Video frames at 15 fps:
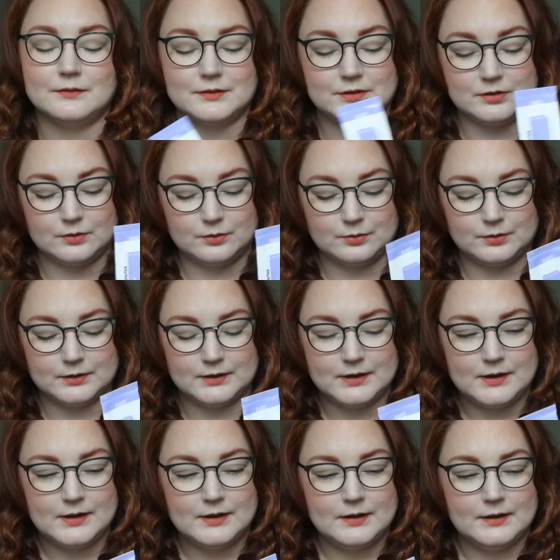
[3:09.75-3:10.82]
so
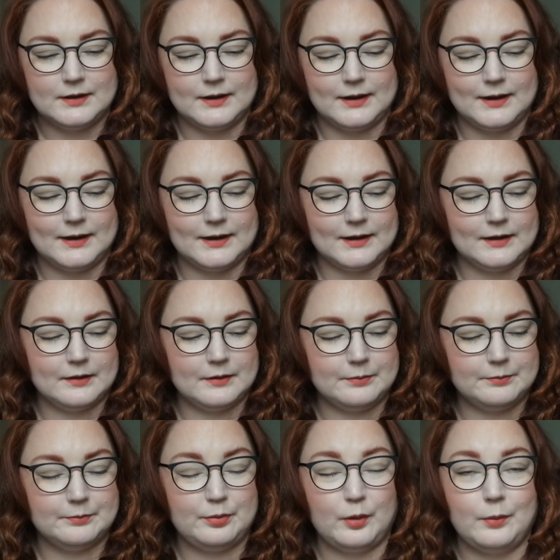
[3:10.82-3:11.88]
I'm
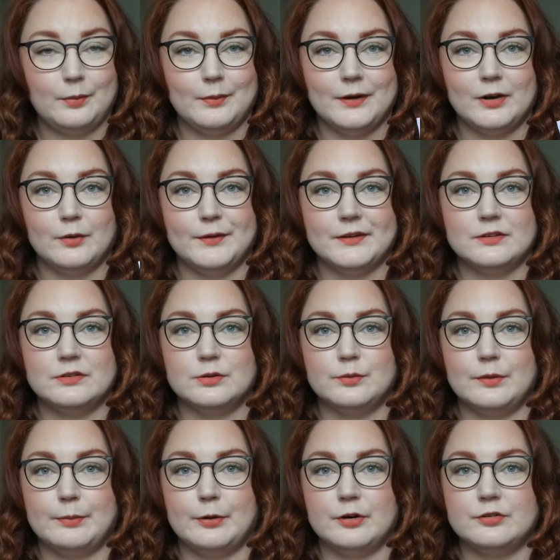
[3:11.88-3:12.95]
probably going to
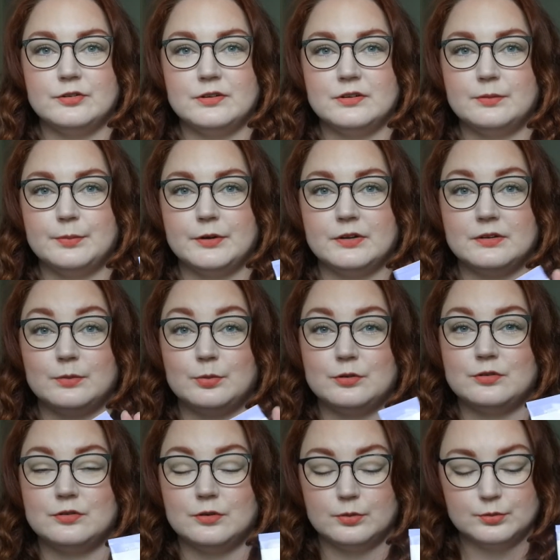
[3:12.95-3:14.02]
repurchase because it was
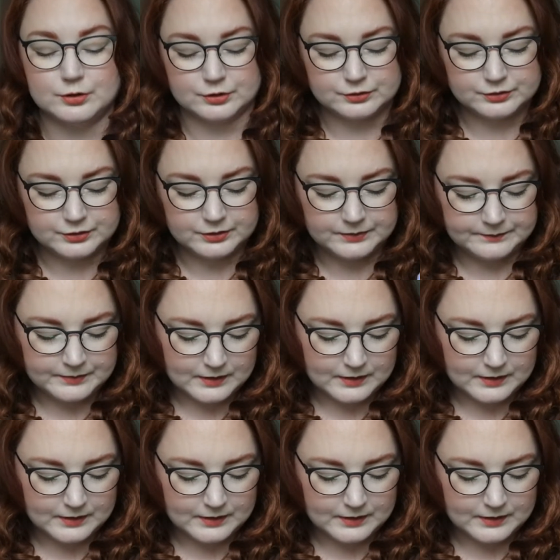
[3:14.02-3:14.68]
so good.